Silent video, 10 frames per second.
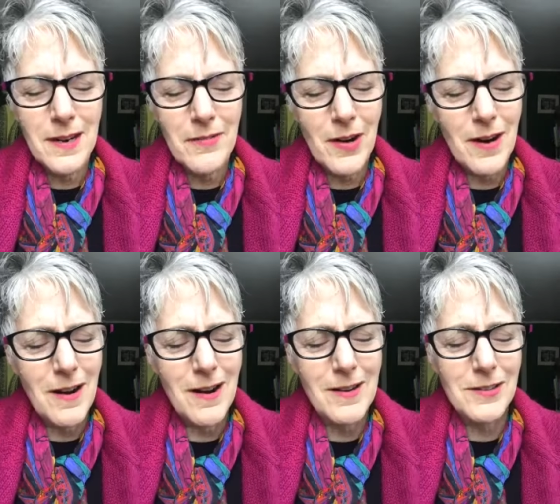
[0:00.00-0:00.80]
of our
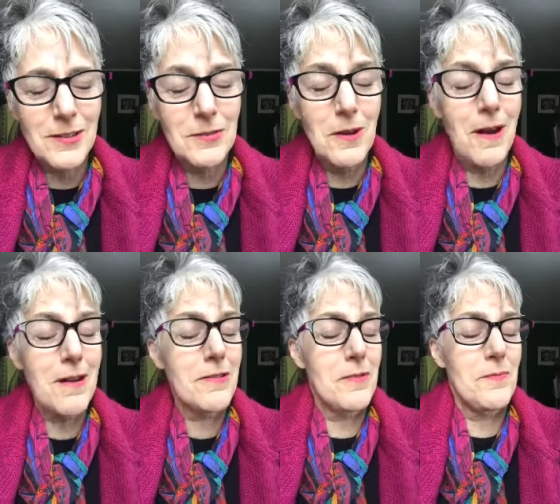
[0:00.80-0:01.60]
hearts, you
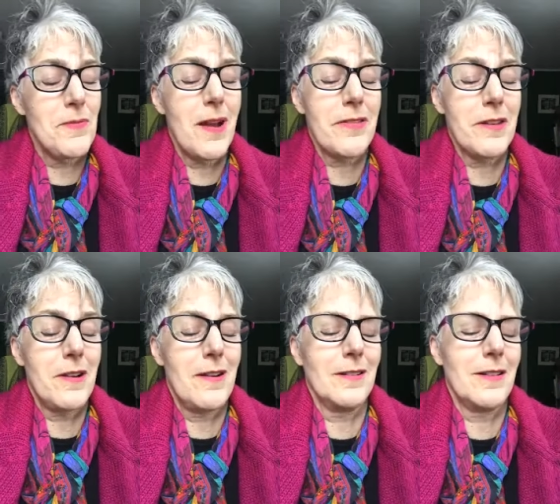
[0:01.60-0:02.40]
are the breath in
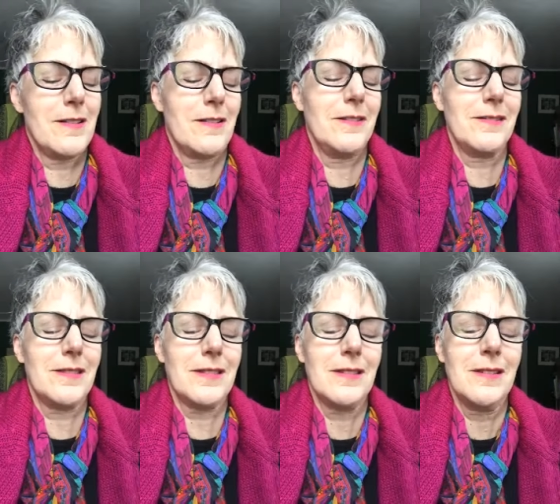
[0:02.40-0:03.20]
our
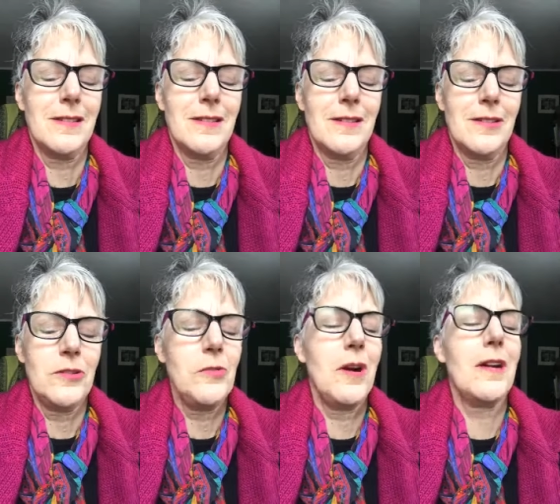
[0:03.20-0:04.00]
lungs,
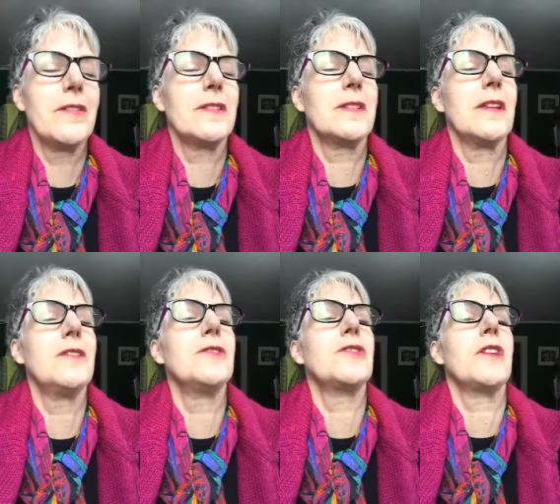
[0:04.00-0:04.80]
you are the
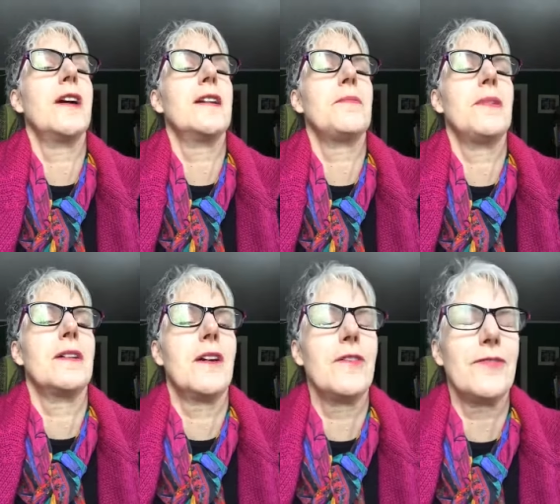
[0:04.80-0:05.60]
sunshine
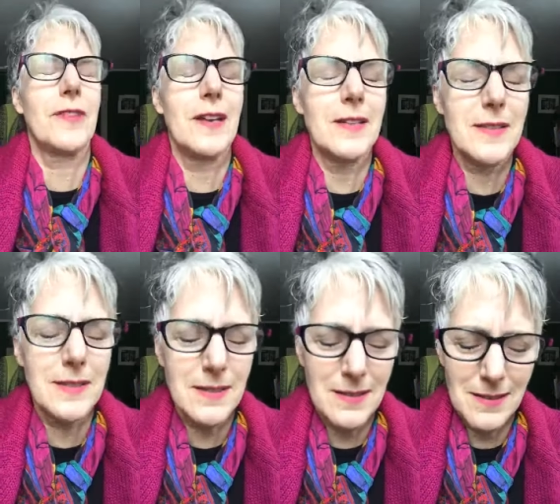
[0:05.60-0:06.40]
upon our
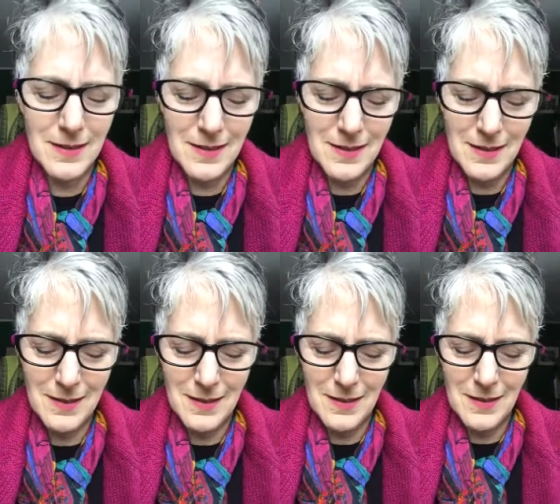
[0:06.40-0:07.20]
face,
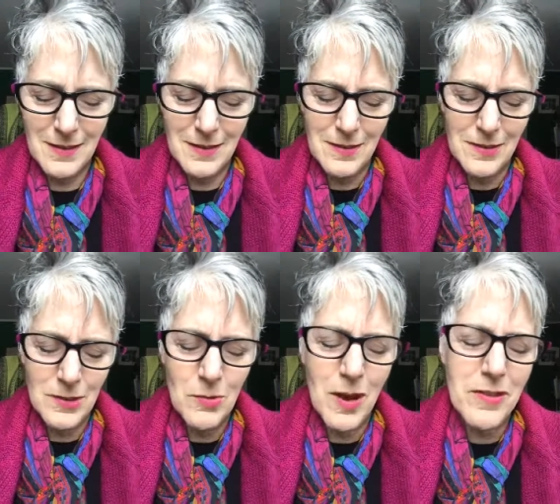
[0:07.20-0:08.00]

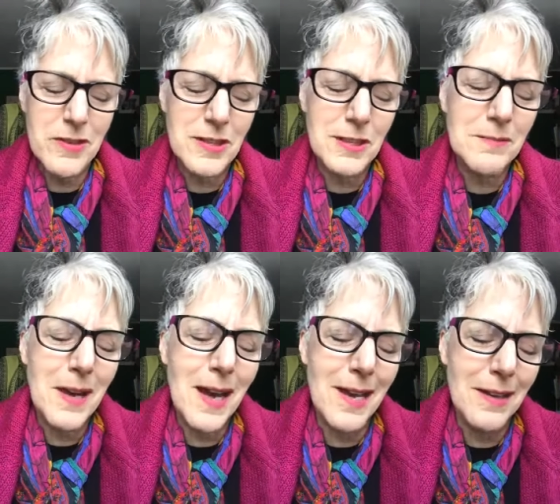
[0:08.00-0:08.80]
you are the
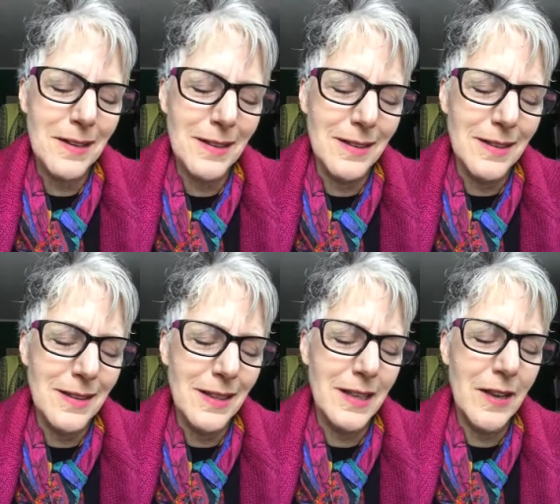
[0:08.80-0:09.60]
smile
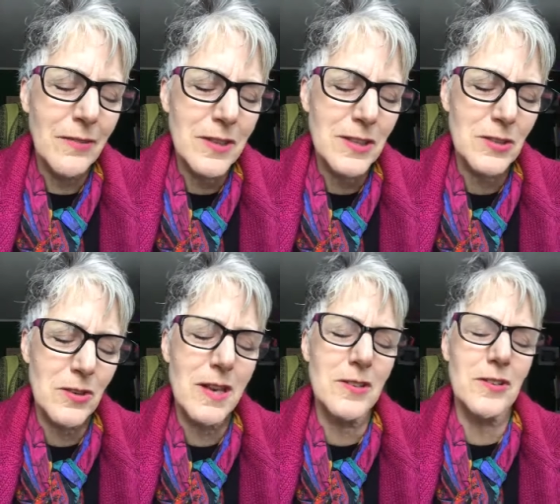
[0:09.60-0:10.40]
in every
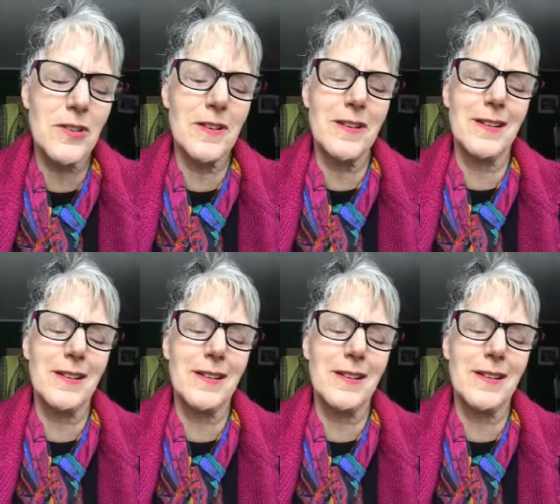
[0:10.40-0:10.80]
stranger,